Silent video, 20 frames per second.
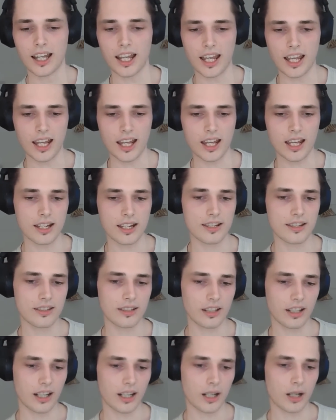And
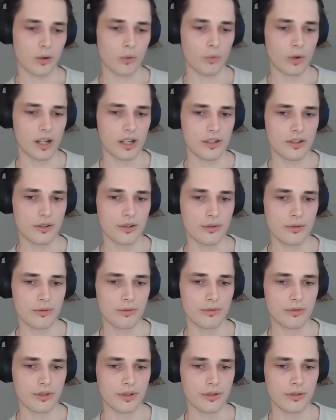when
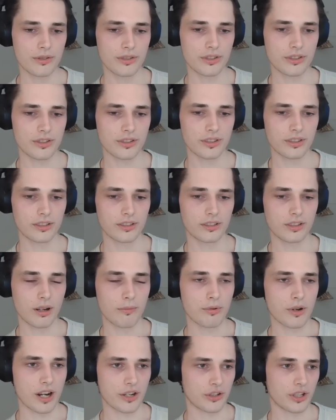you use
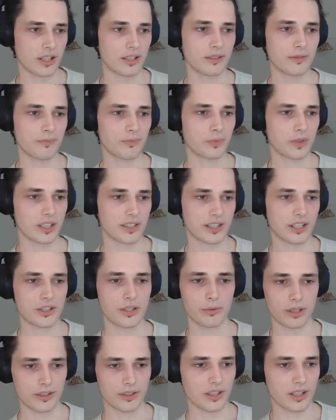compression,
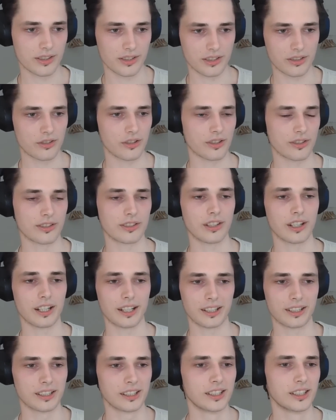essentially what it does, it just
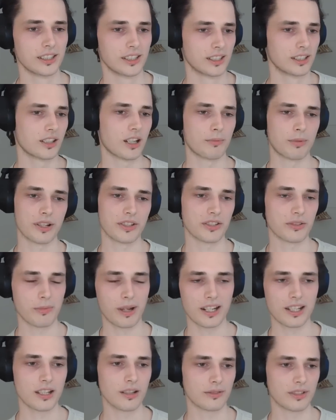like compresses
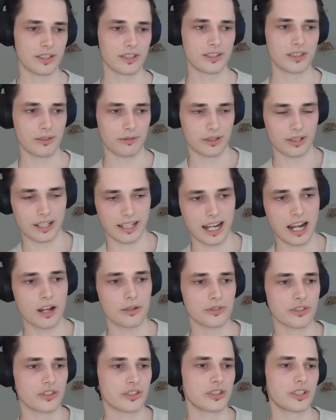many of these different
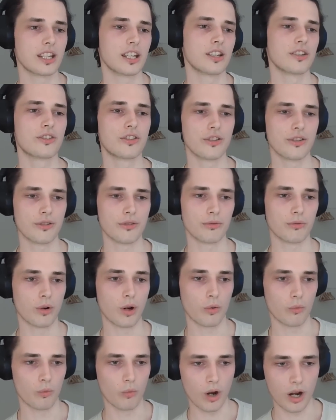accounts into
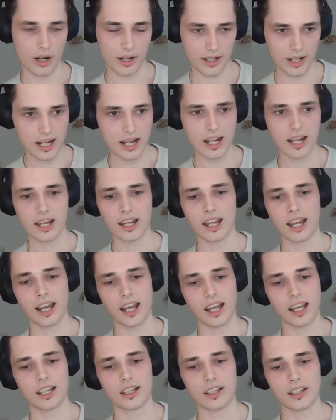one.
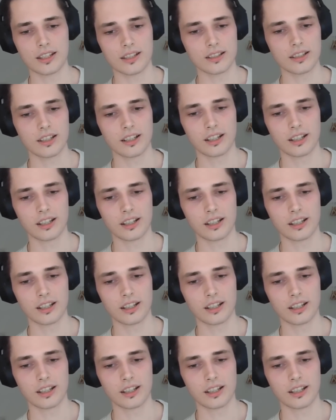And